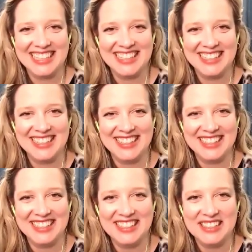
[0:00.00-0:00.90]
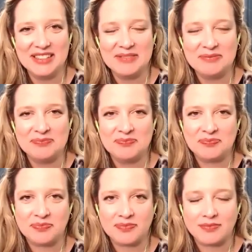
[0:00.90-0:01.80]

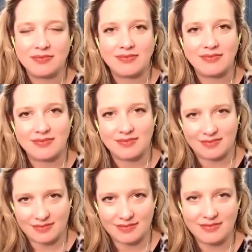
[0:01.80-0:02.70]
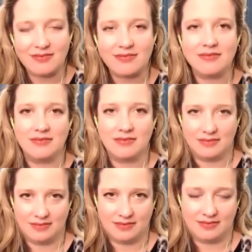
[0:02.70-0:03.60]

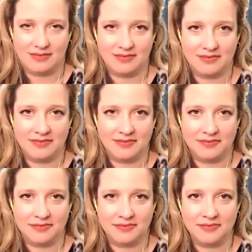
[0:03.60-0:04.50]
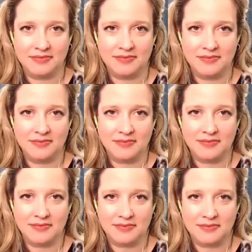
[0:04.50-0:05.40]

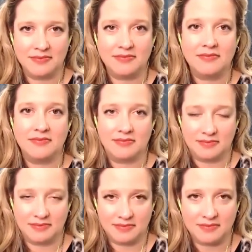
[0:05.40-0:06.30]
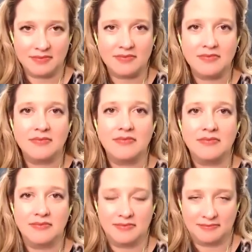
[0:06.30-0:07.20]

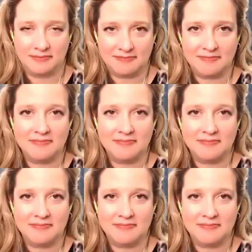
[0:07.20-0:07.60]
(not speaking)